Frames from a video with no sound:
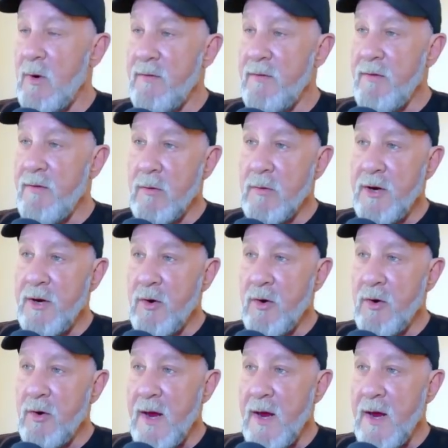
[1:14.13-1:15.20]
Now we've
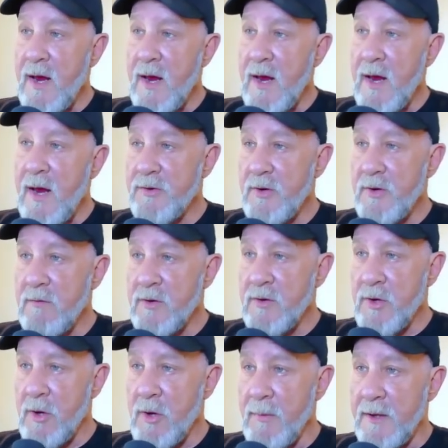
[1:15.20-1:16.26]
already created the email
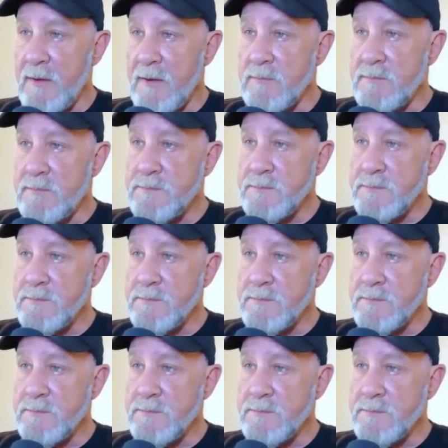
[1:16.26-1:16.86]
server domain,